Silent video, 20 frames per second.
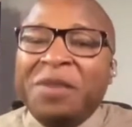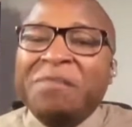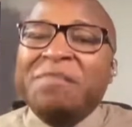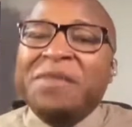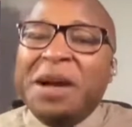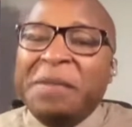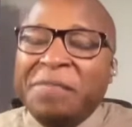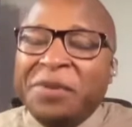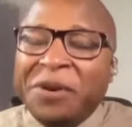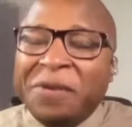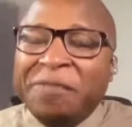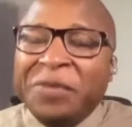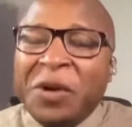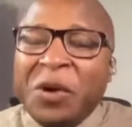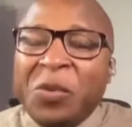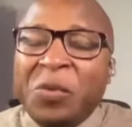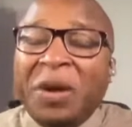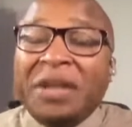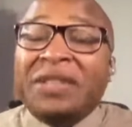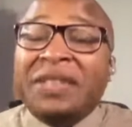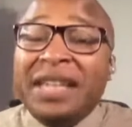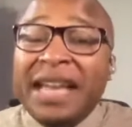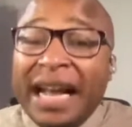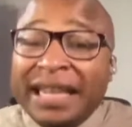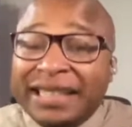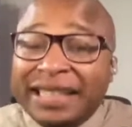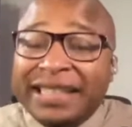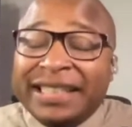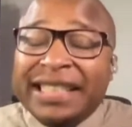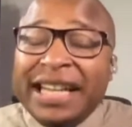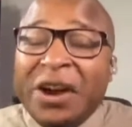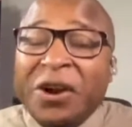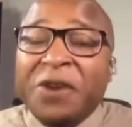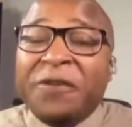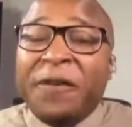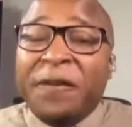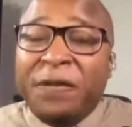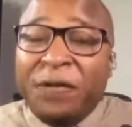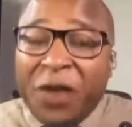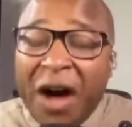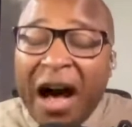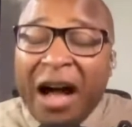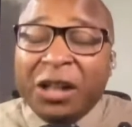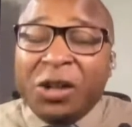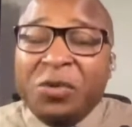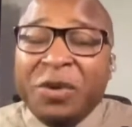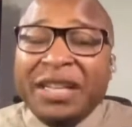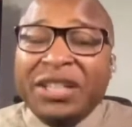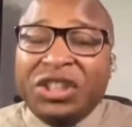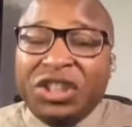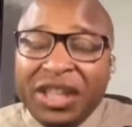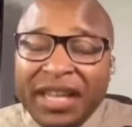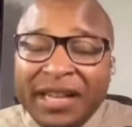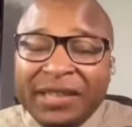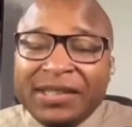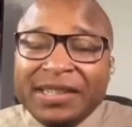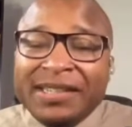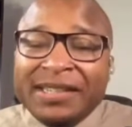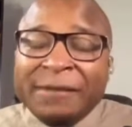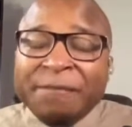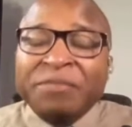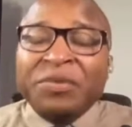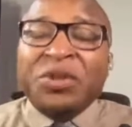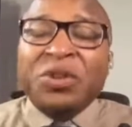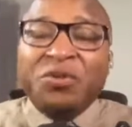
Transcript: Remember what's necessary for following Jesus?